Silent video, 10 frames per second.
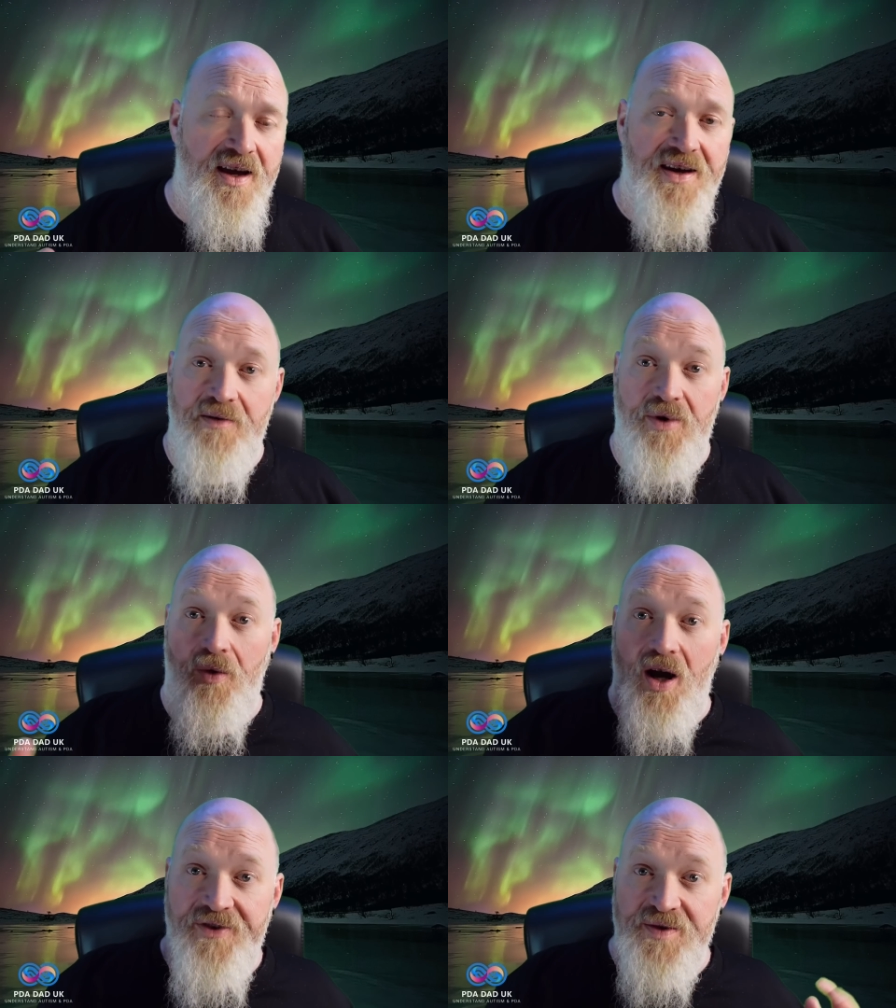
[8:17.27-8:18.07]
Now my
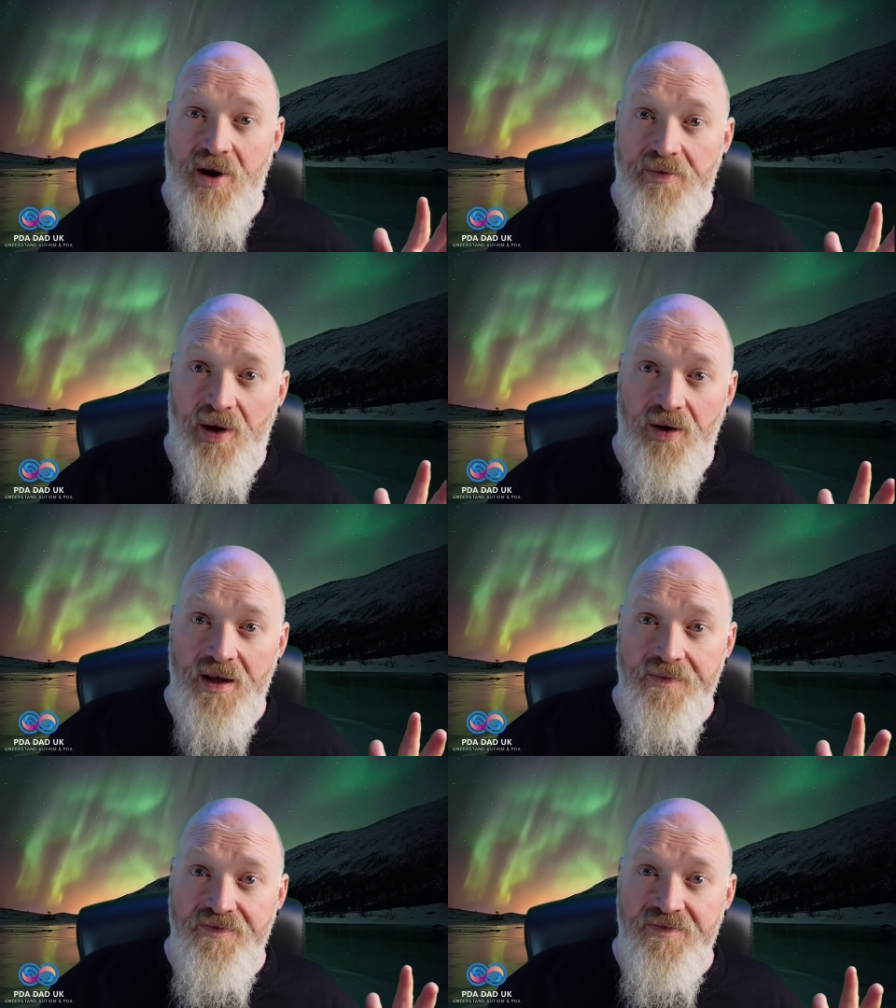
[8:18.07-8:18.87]
wife is
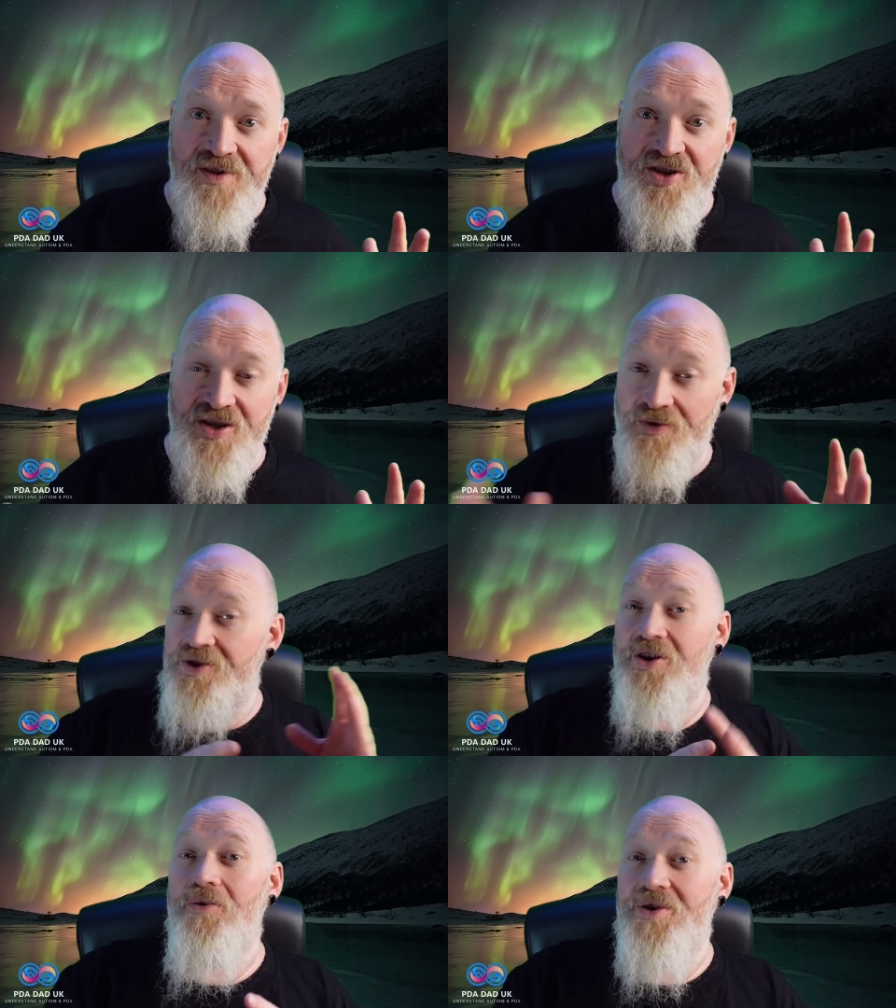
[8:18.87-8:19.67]
bipolar she's
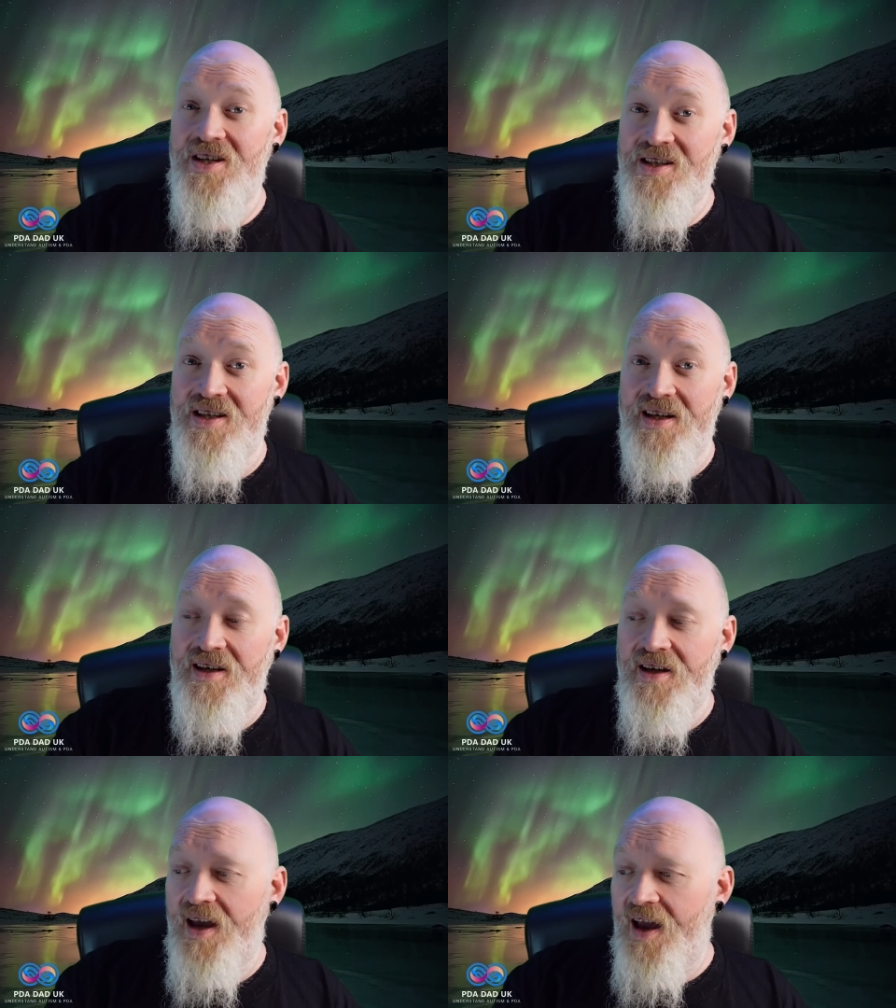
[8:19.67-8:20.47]
also
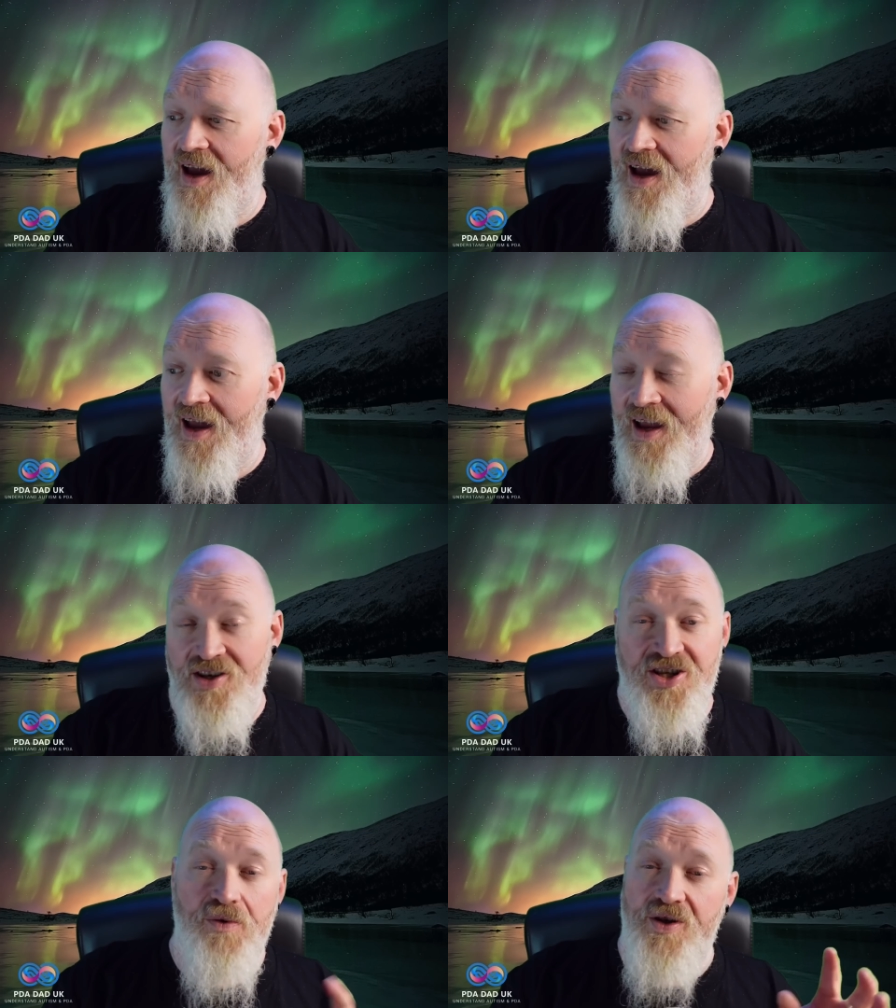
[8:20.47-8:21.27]
autistic
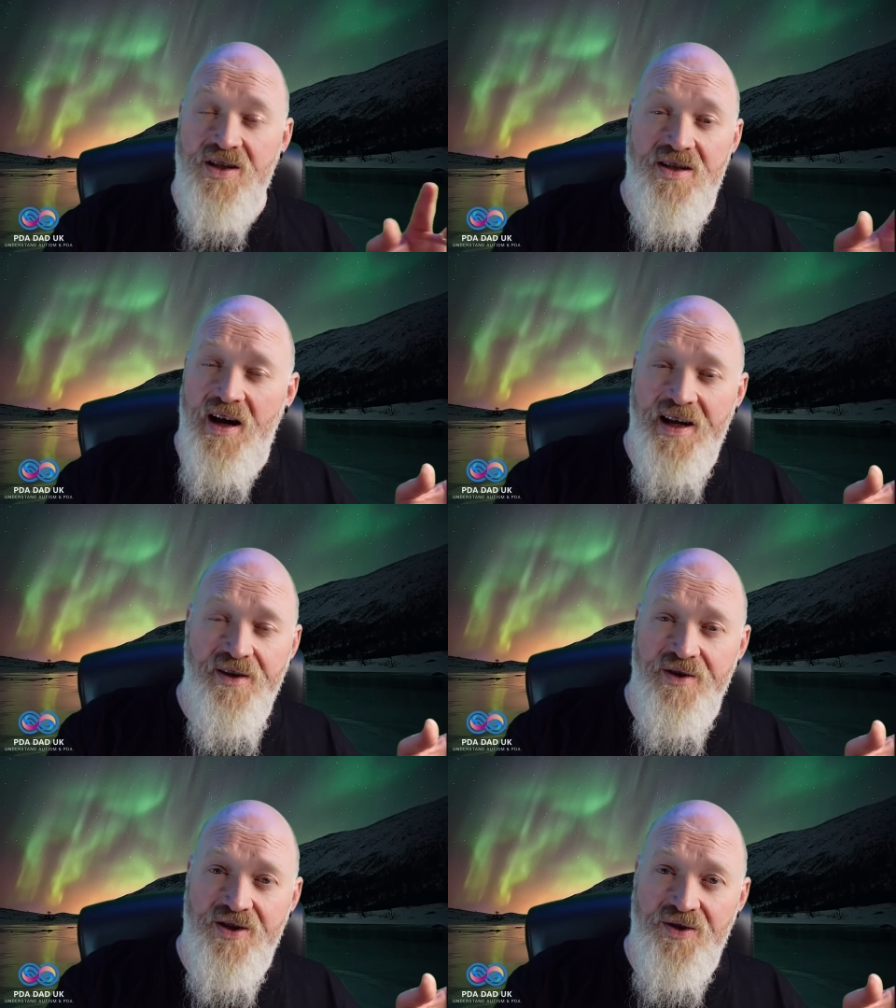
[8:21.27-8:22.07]
and she wasn't
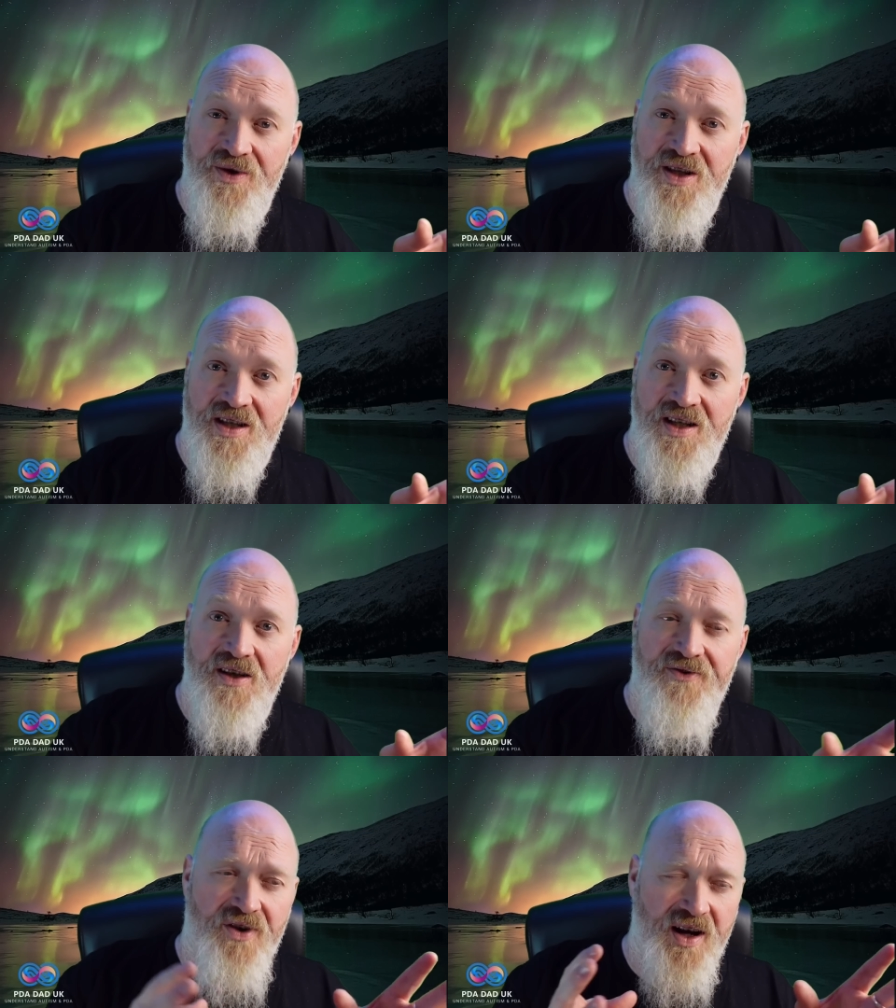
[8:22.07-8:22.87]
diagnosed as autistic.
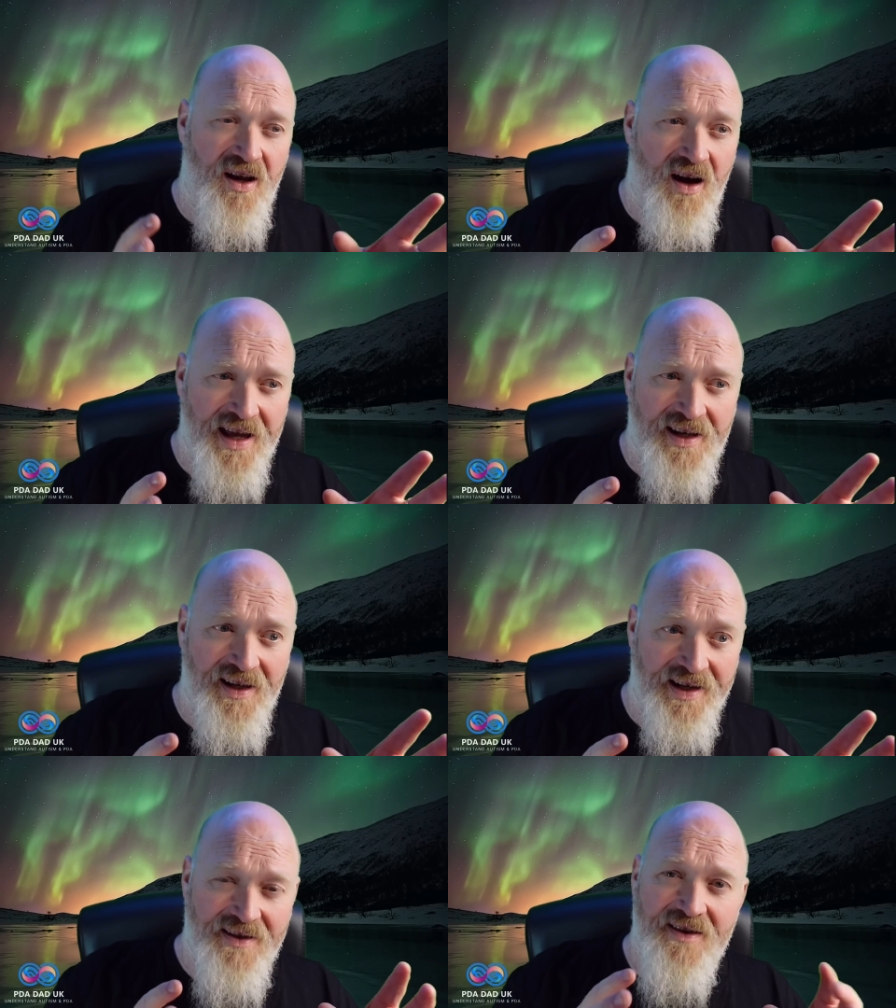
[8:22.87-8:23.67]
So it's very
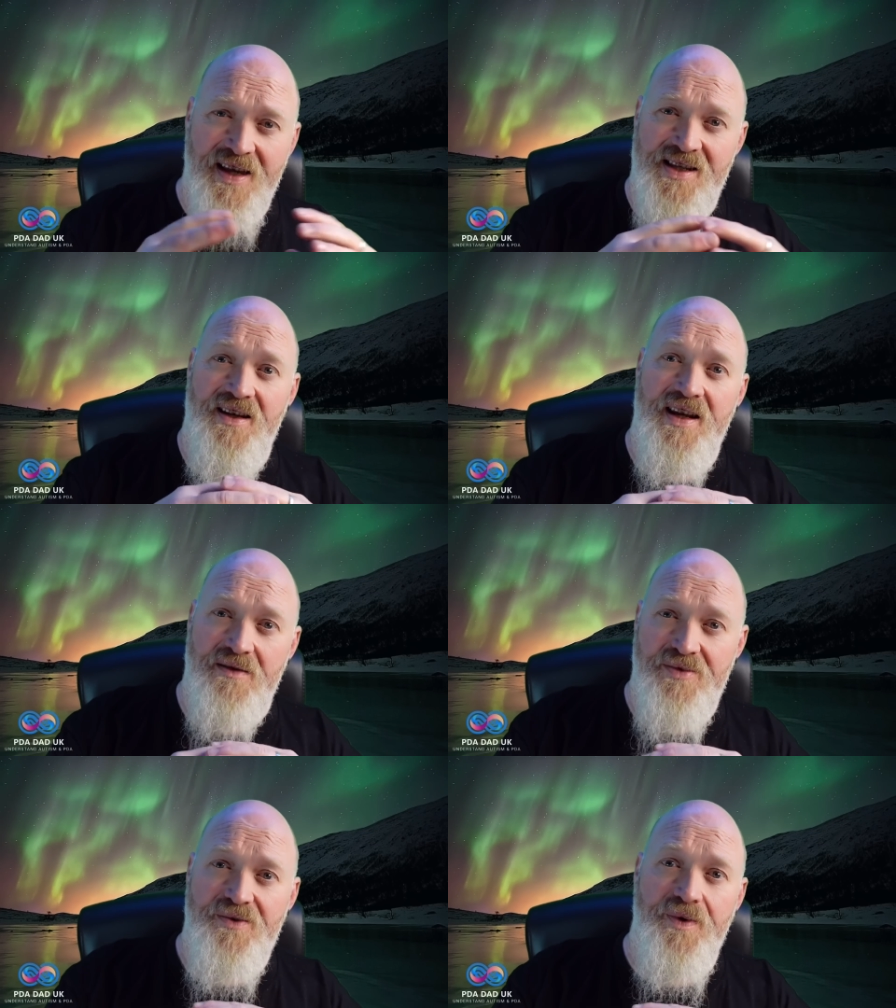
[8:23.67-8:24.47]
likely that there's a
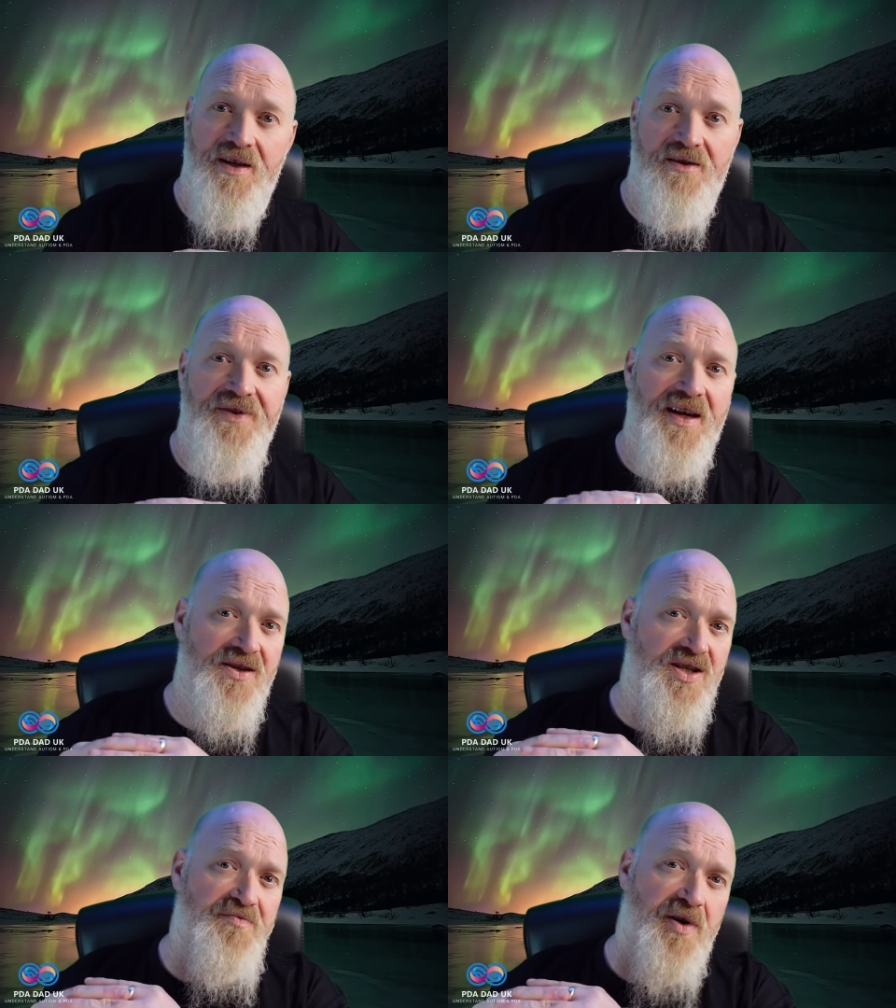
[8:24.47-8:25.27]
link between the fact
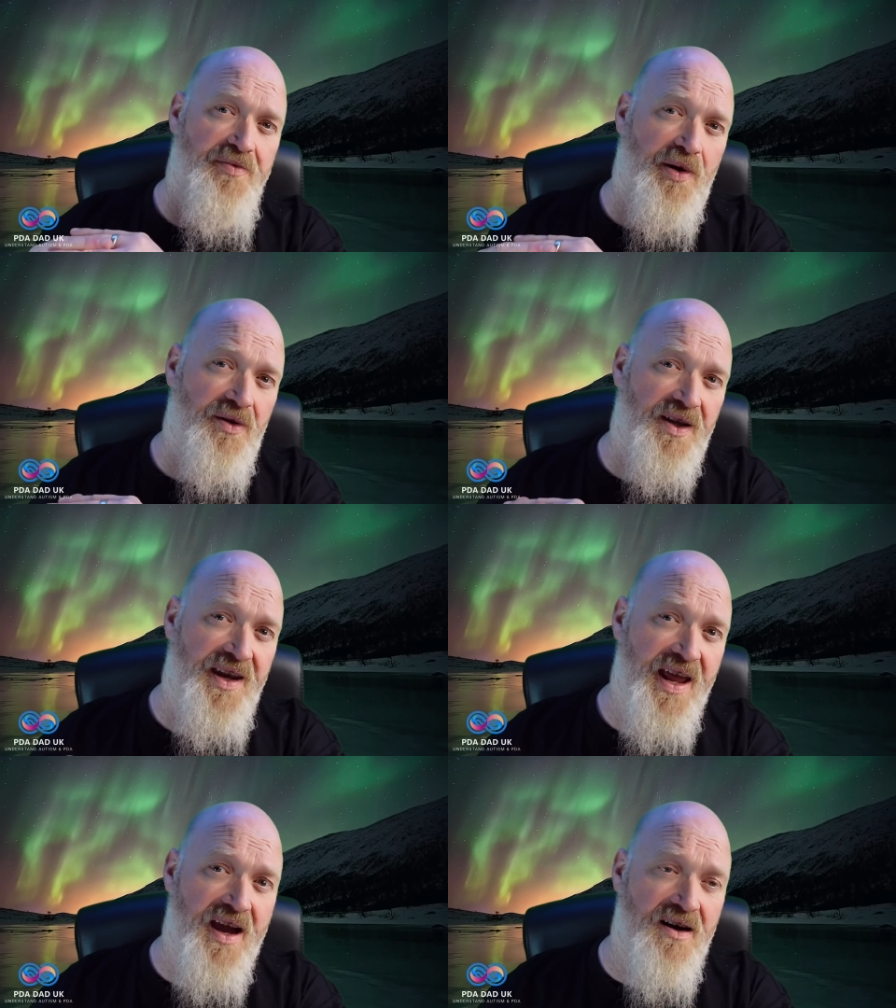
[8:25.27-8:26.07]
that she's bipolar
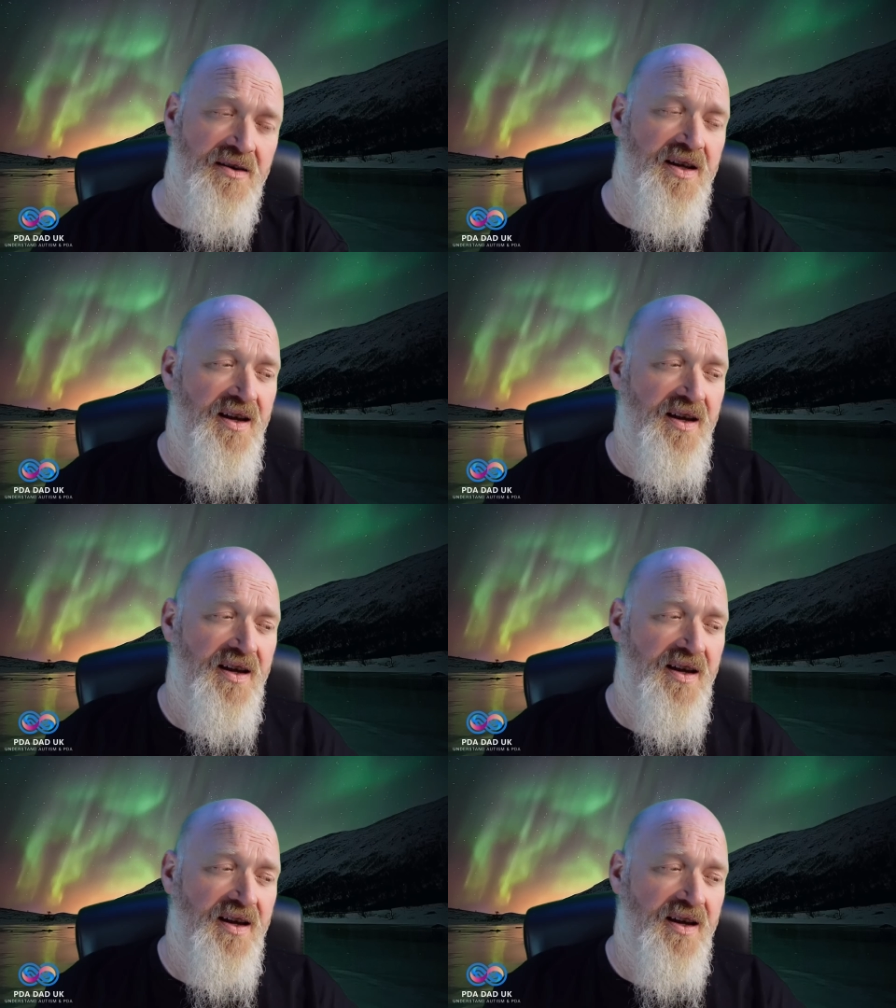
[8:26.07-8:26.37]
now